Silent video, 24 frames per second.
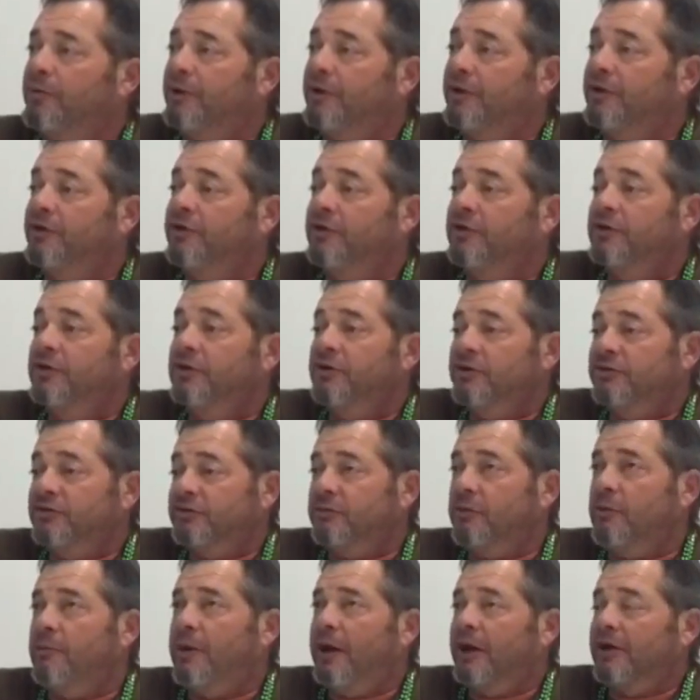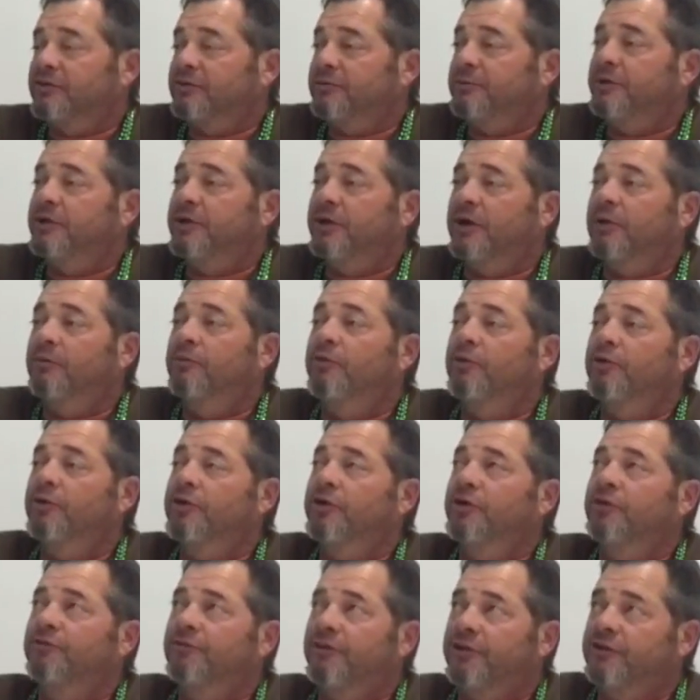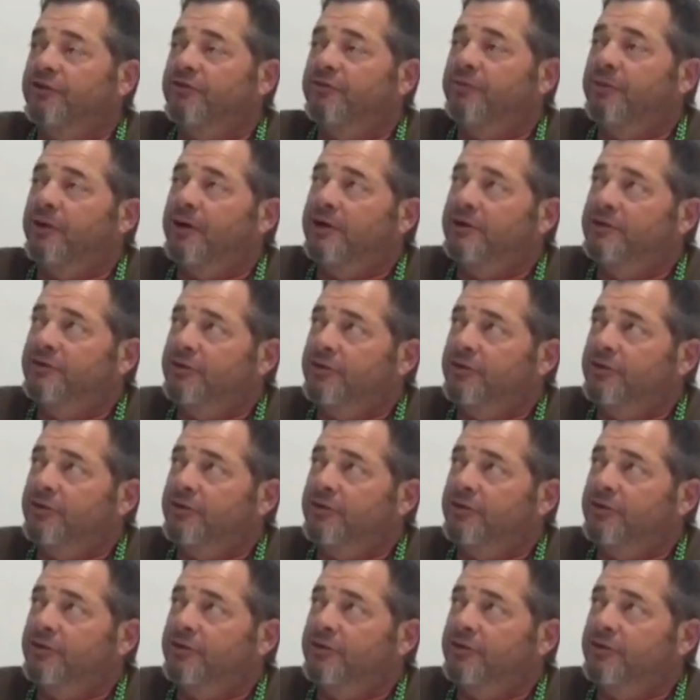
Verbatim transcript: and some of them actually become really good friends of mine.